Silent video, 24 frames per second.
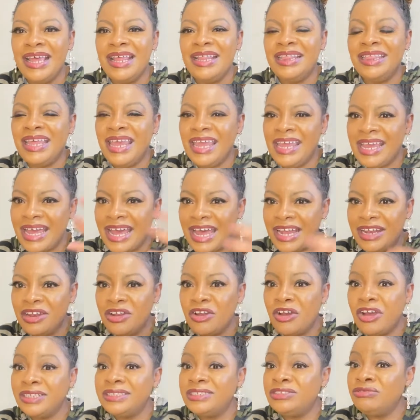They
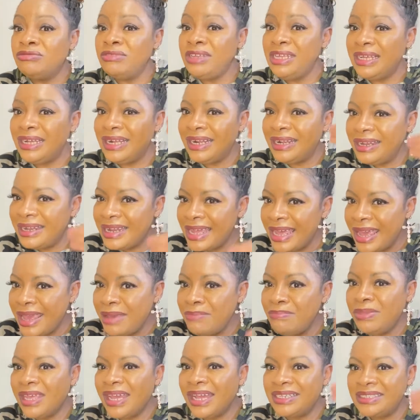cannot
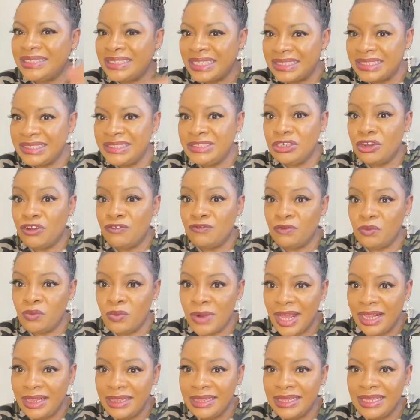reclaim their destiny of
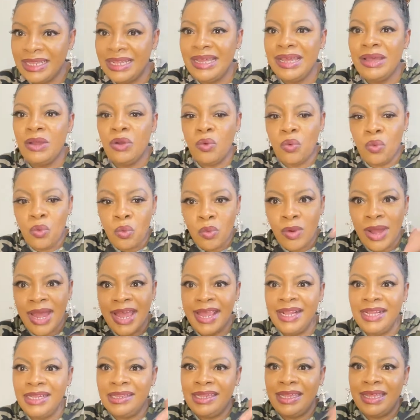wealth
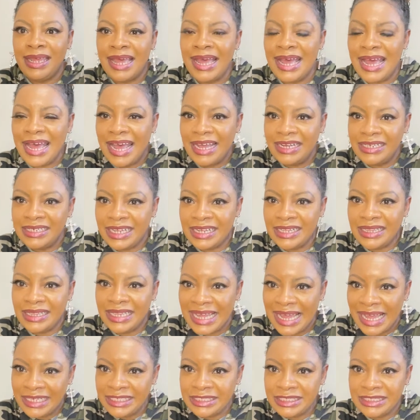while they are under
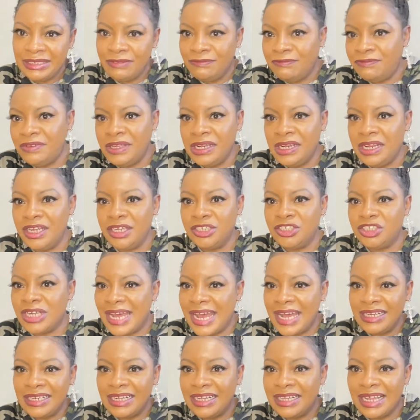that village,
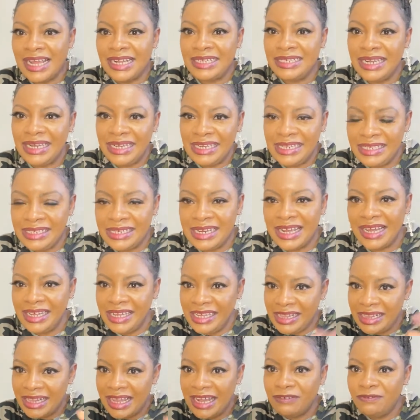under that leader,
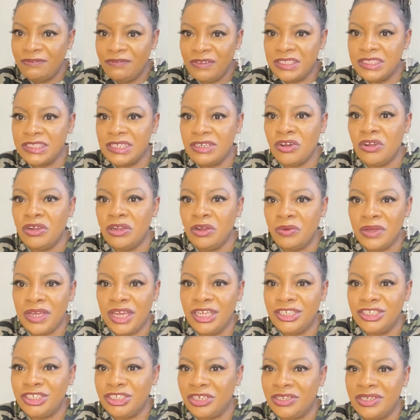in that physical
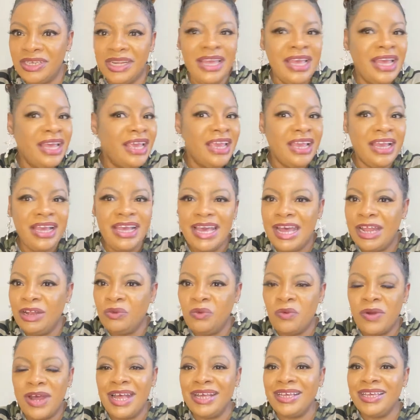location. It can
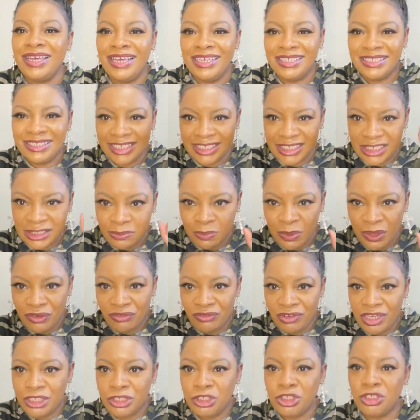work. It's a
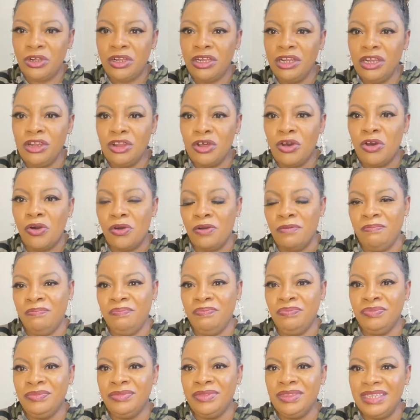spiritual law.
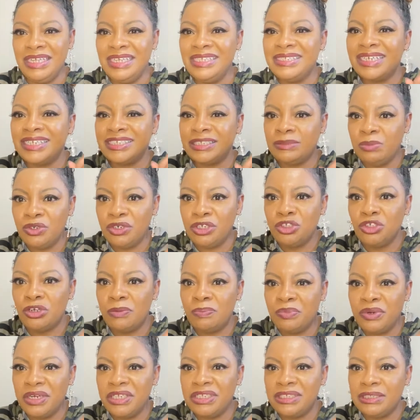These are spiritual
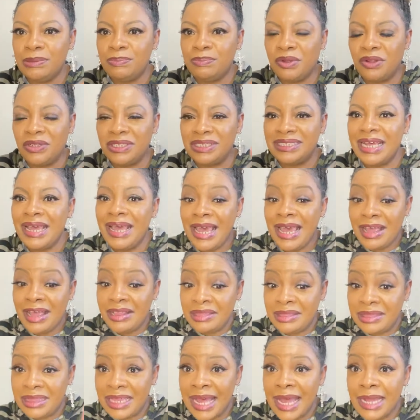principles.
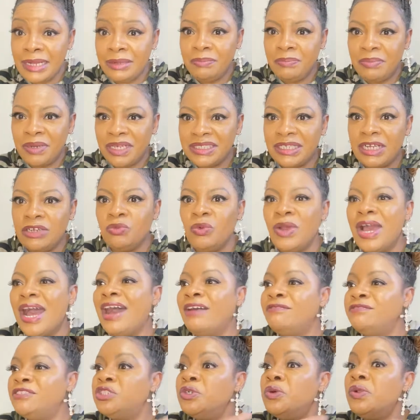That person will
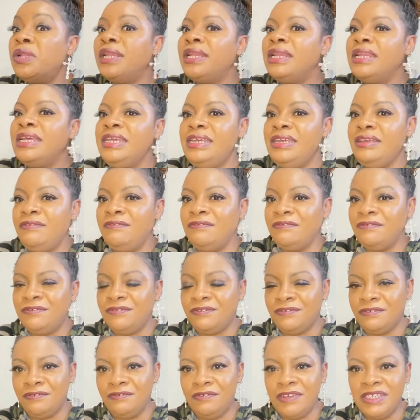have to leave,
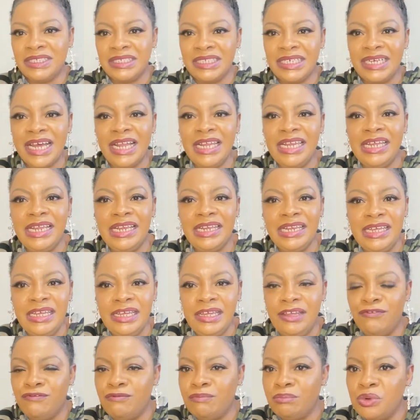physically
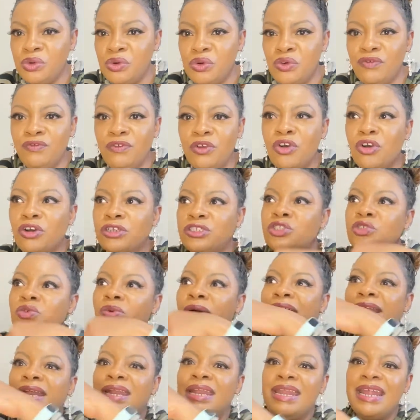leave, move, go to
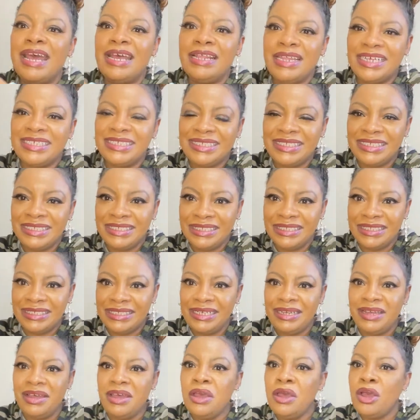another
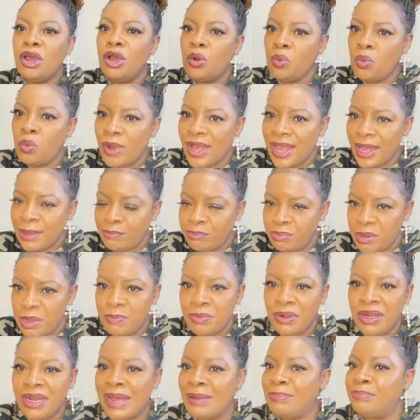city where
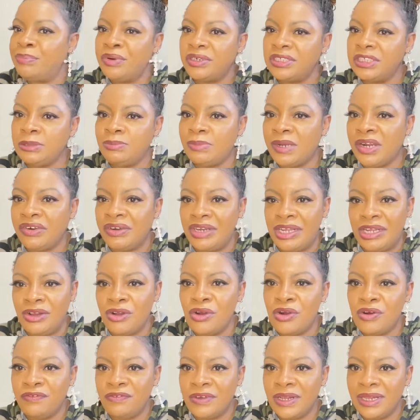people are prospering
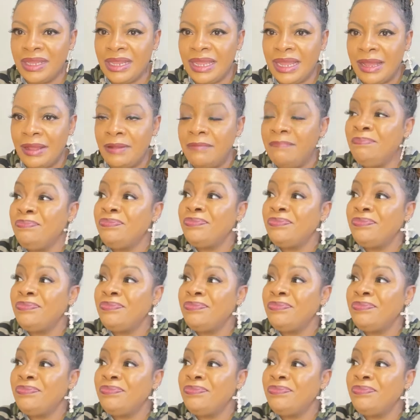over there.